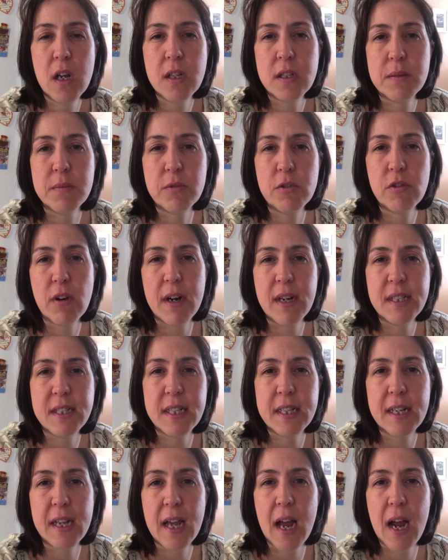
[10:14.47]
some
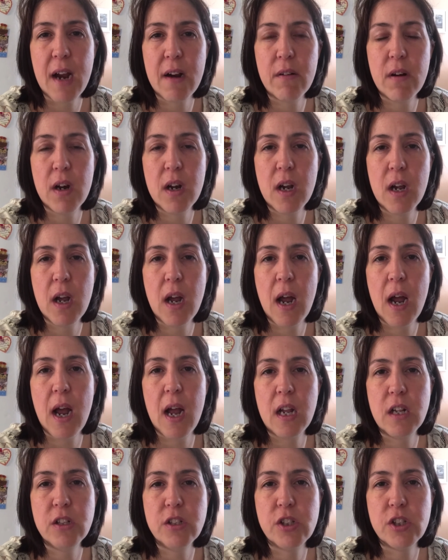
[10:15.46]
grated carrot,
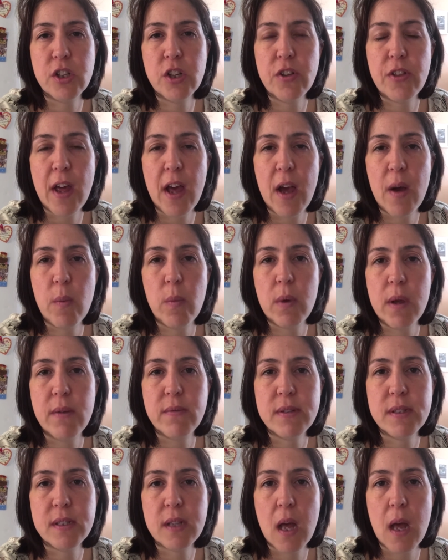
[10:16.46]
and do that
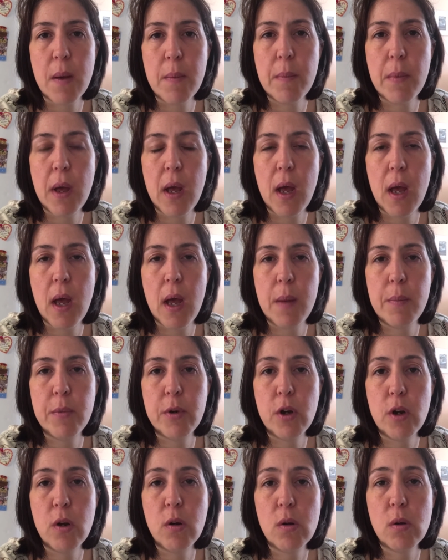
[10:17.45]
with some
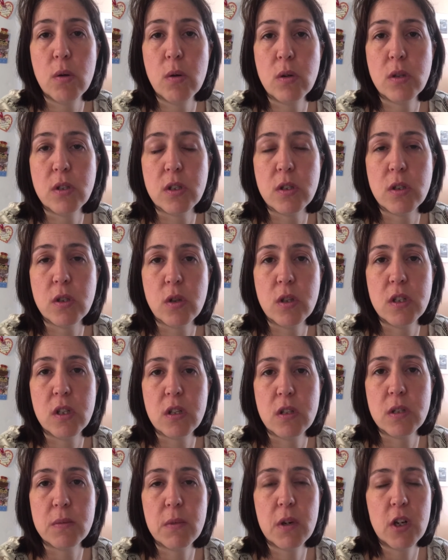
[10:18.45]
noodles and soy
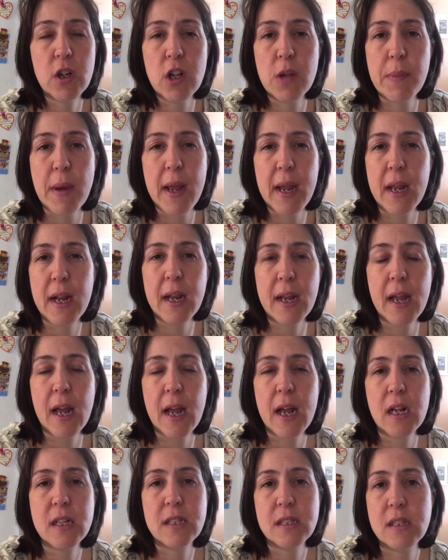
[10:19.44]
sauce. I'm not going to do the bacon
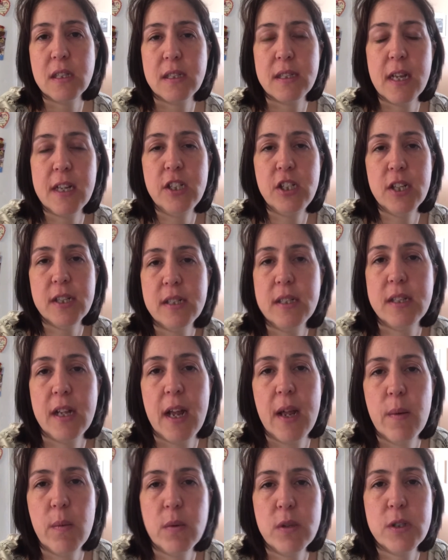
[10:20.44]
again because, as I said
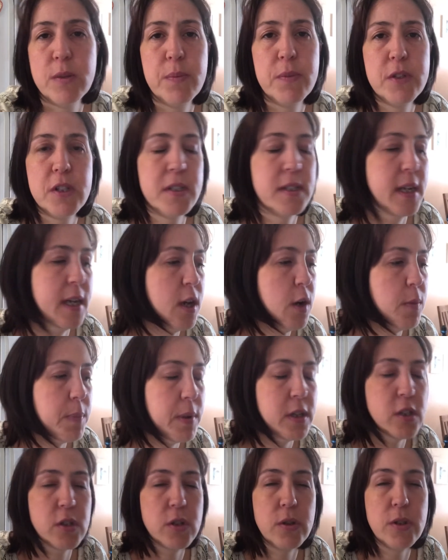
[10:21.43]
yesterday, it was just a little
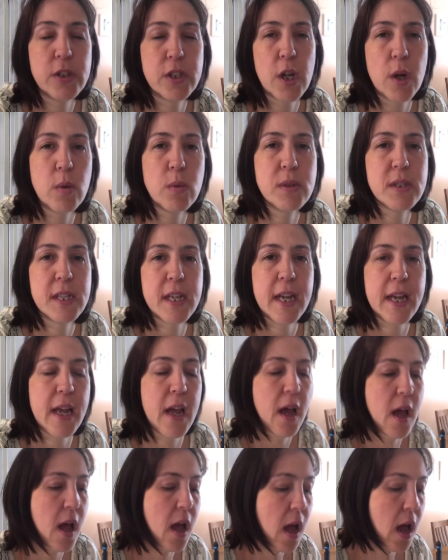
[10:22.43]
bit too
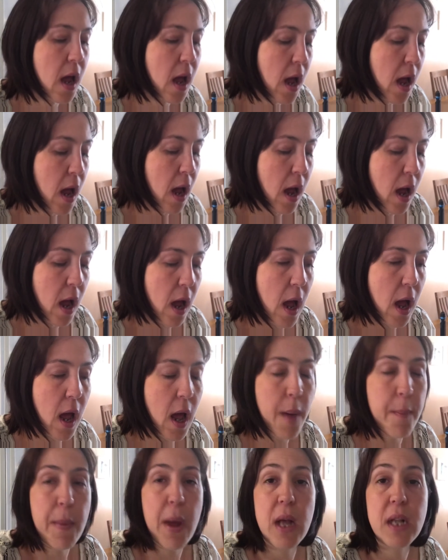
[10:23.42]
salty.
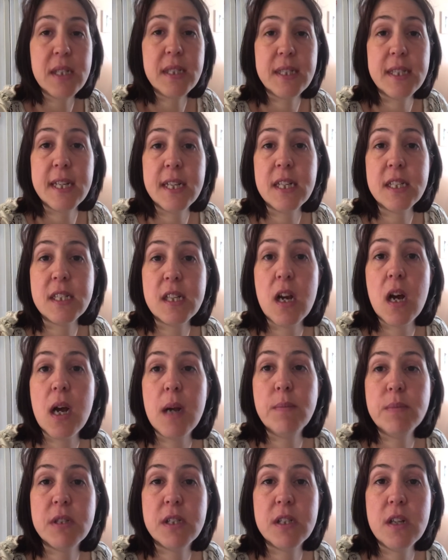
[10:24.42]
Dinner
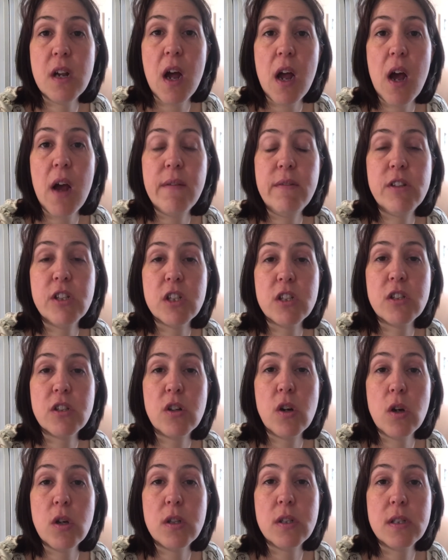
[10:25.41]
time tonight, I've
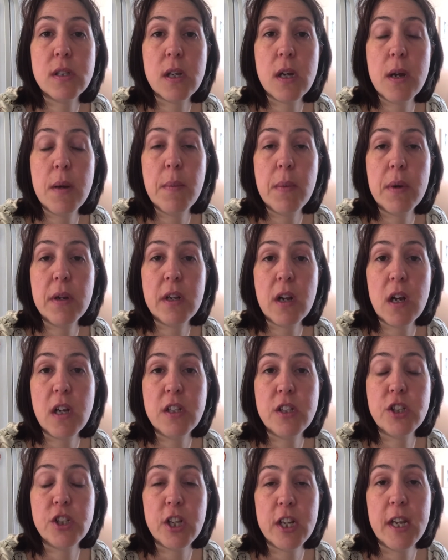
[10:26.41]
just got some
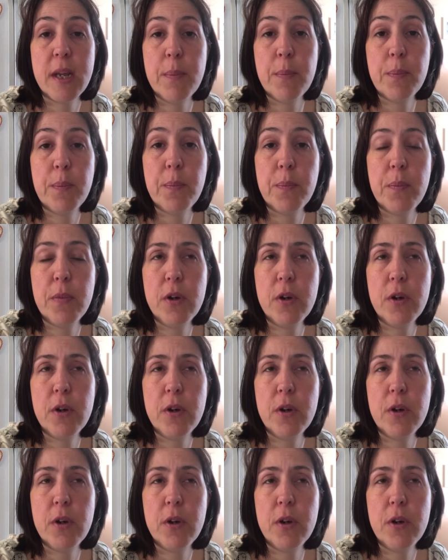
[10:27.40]
diced turkey